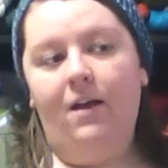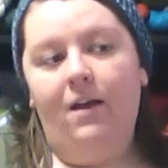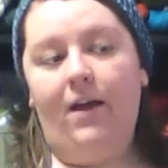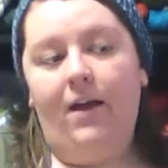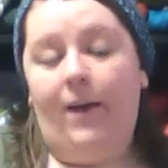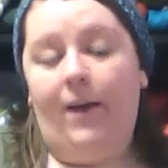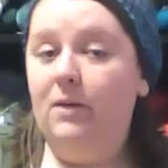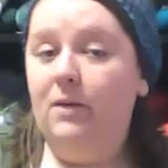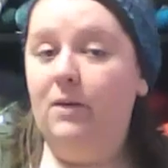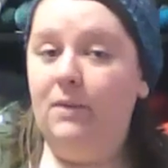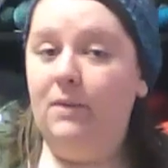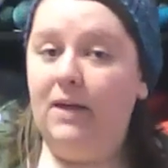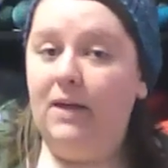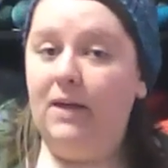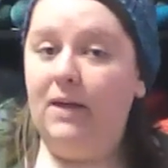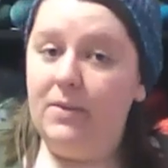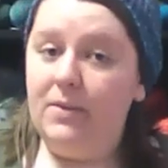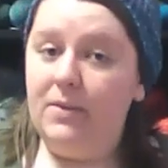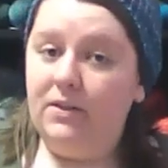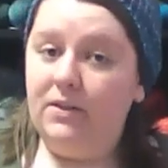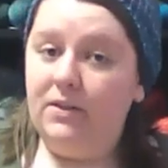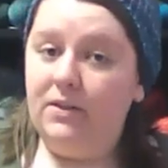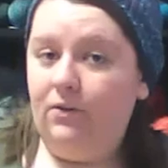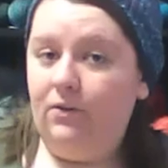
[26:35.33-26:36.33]
I'm going to be
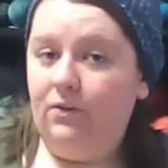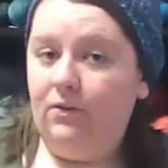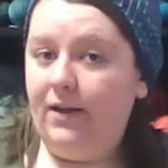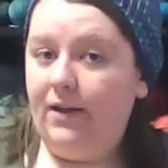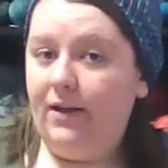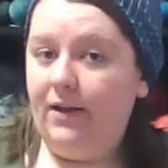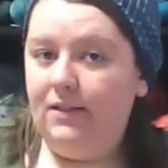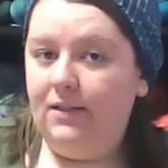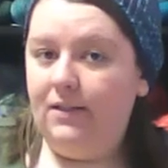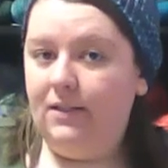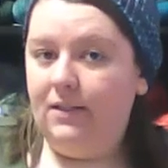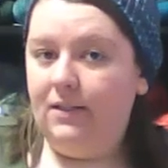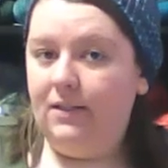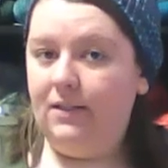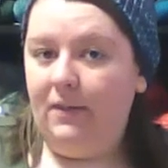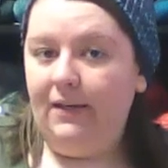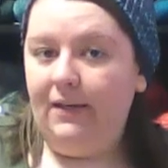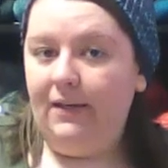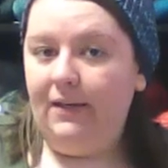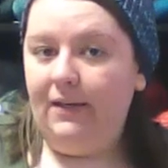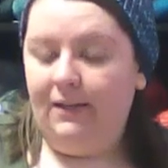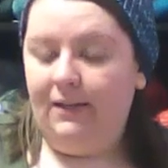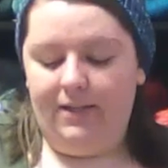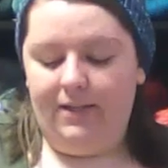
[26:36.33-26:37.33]
coming to you guys to
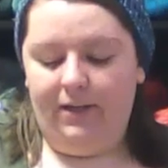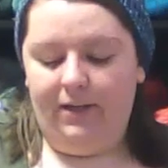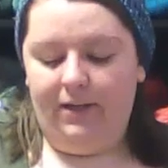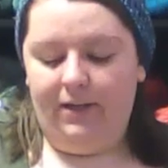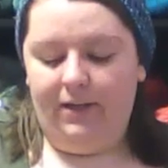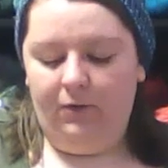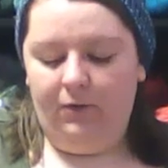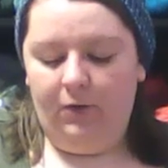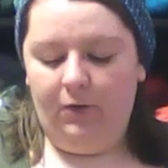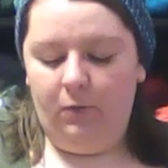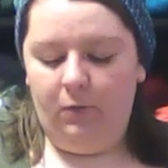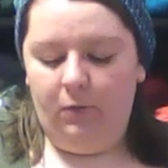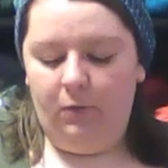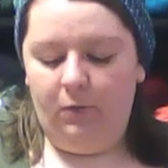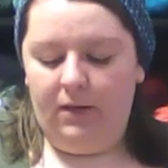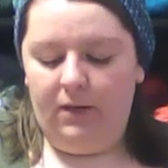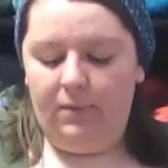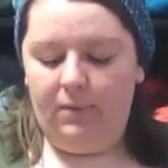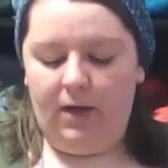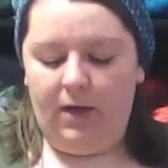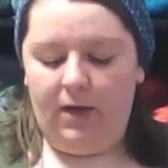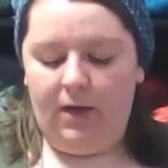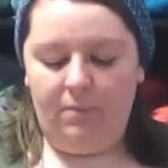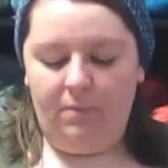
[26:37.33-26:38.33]
speak and tell you a little bit
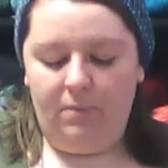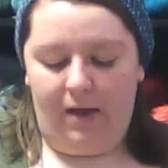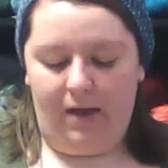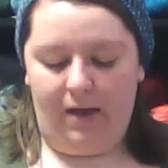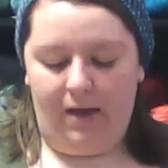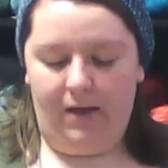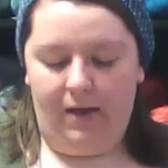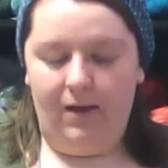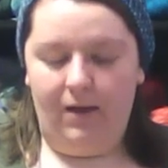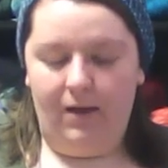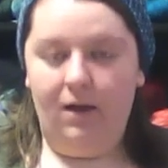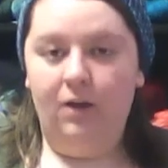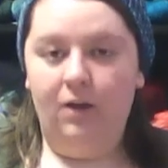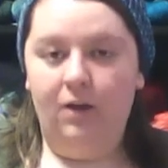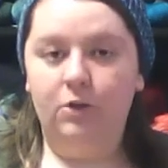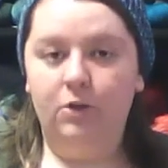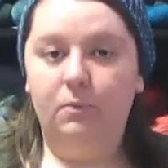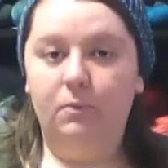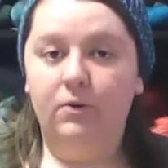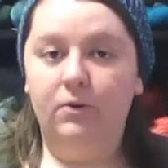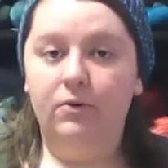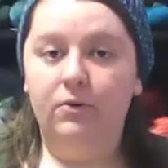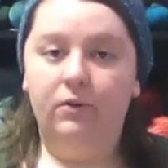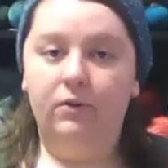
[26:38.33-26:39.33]
about my
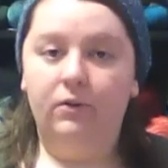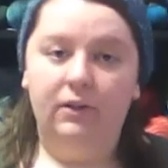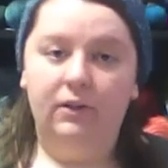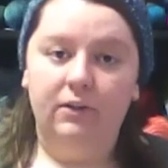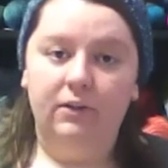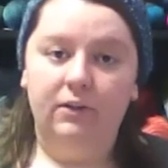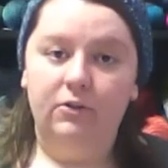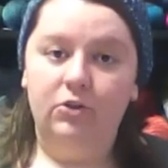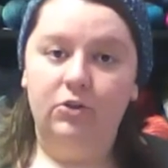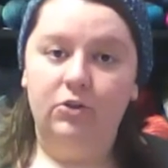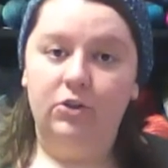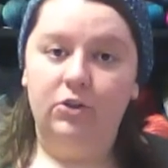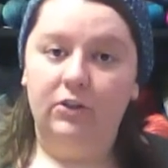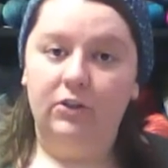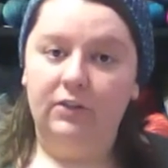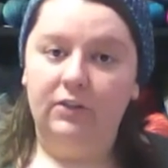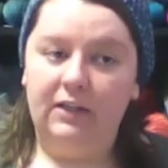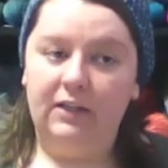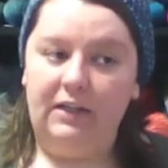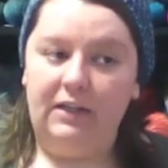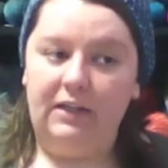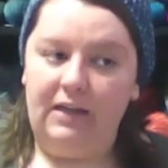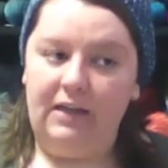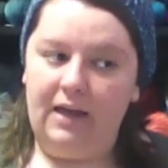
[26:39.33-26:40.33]
entrepreneurial
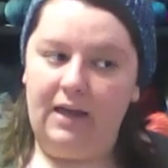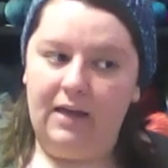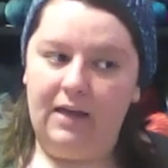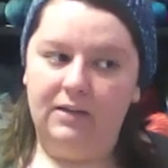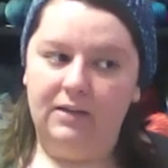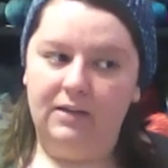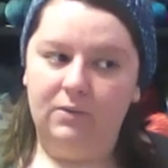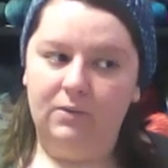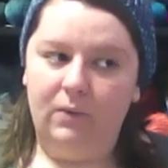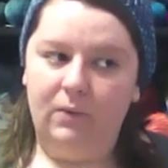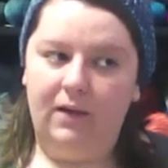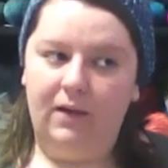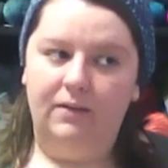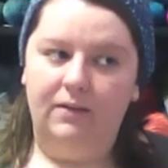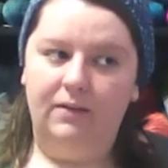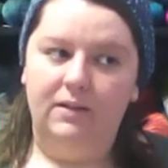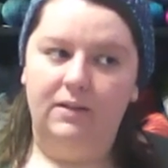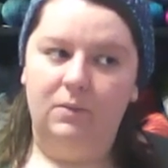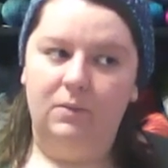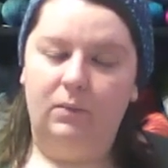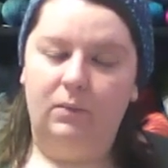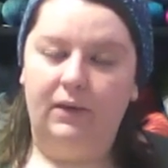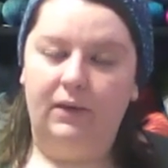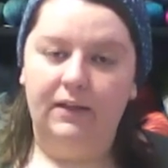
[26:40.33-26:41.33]
journey, as well
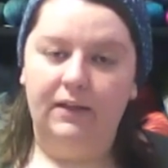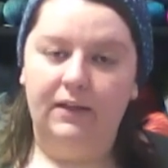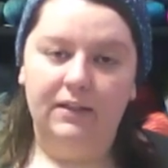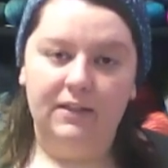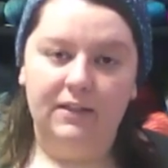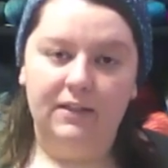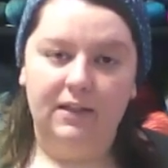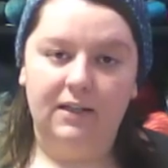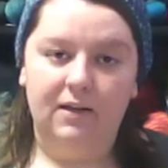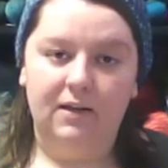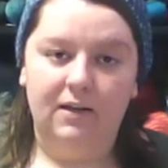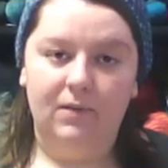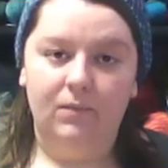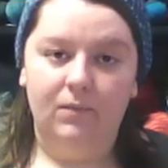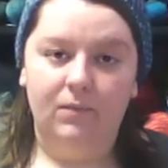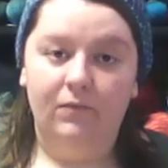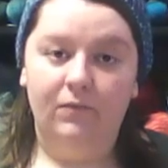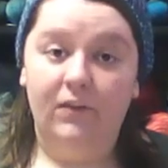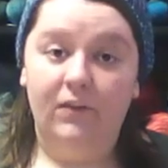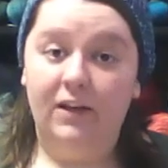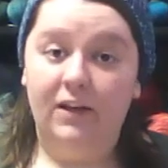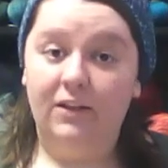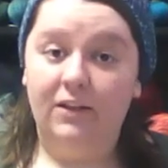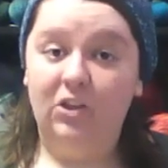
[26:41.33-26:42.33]
as bring some
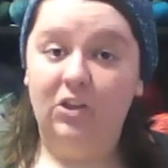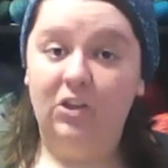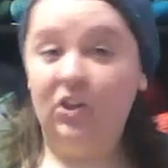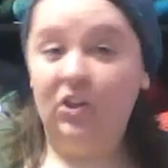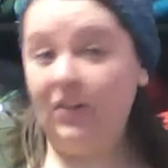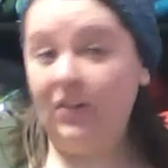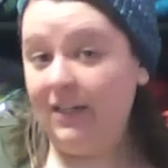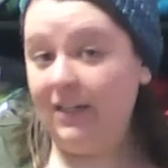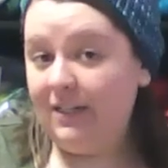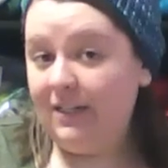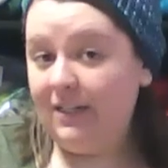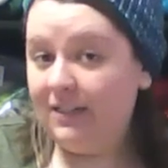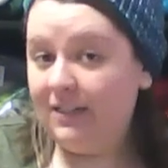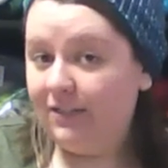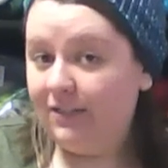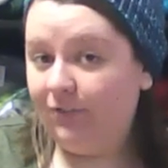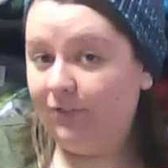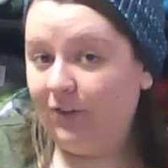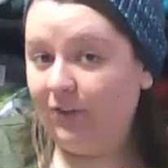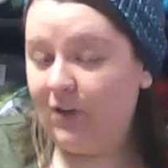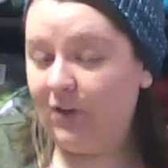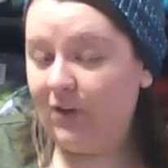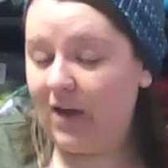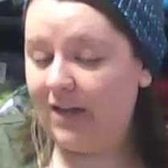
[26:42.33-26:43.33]
fun goodies
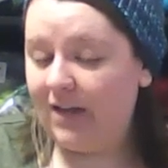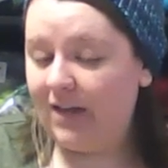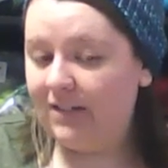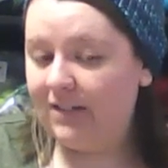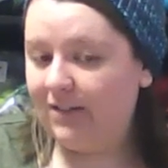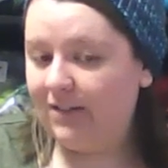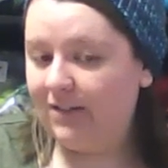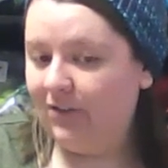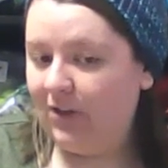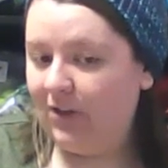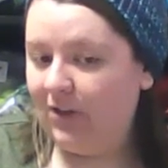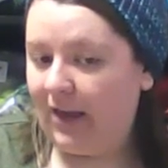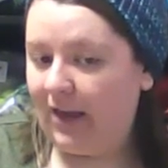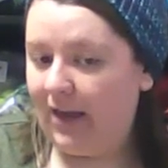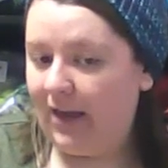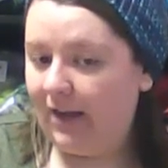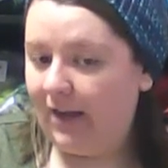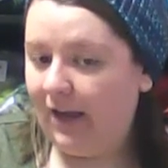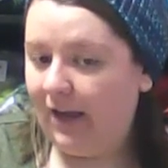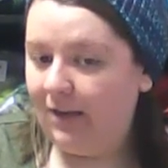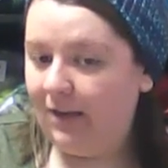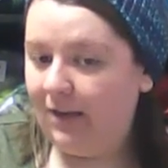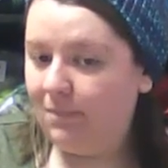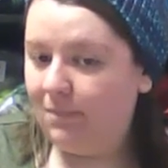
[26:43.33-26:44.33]
for you guys to look at
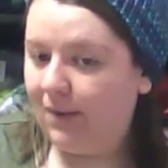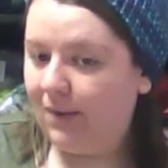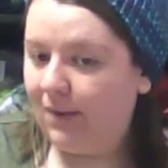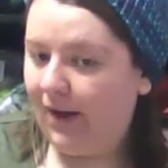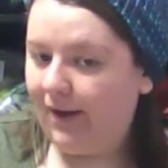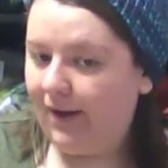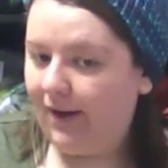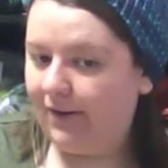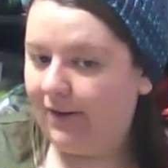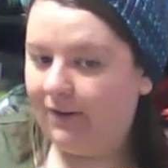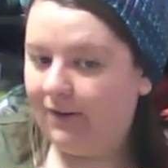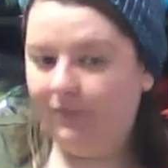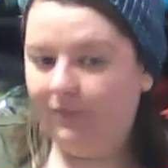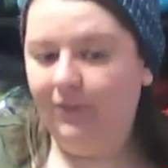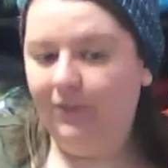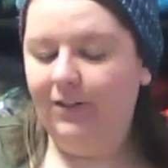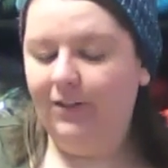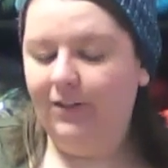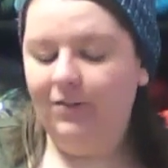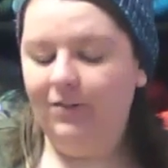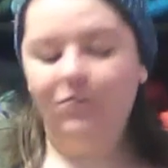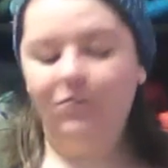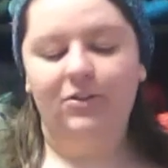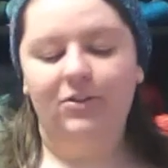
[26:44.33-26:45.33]
and buy if you're
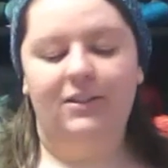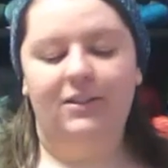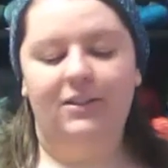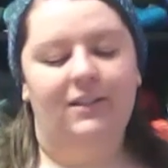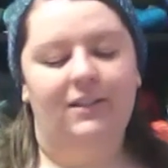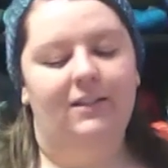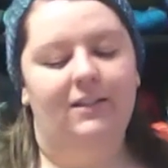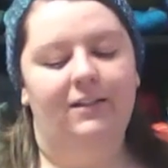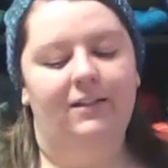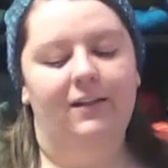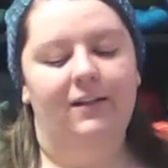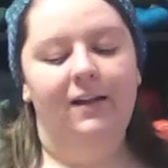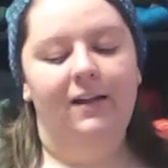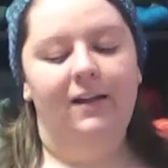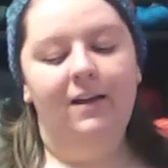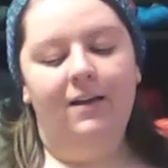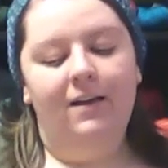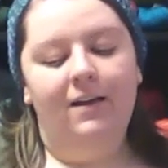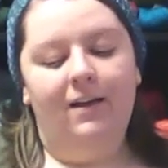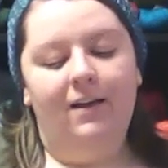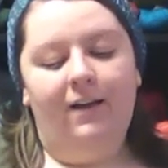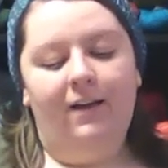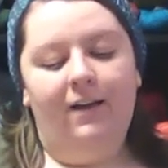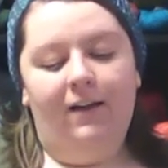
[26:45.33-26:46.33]
interested.
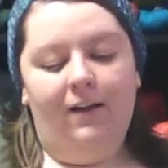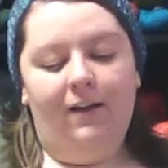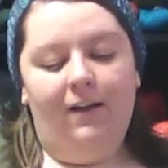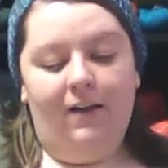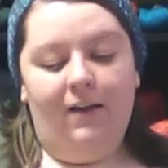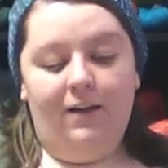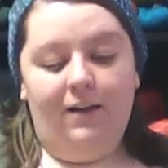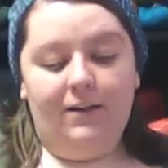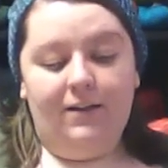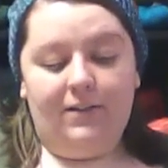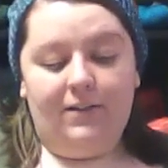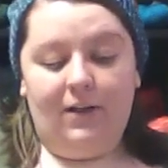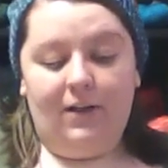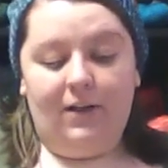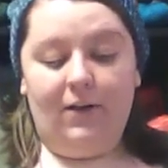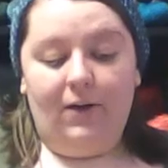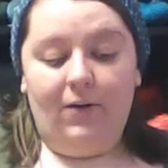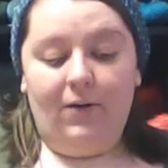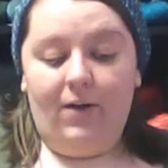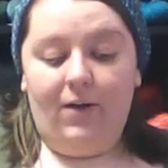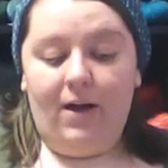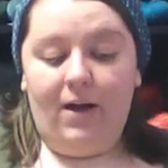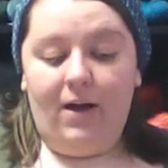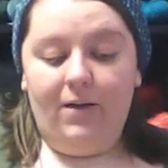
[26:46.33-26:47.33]

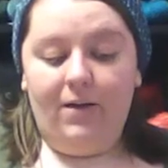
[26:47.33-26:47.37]
So,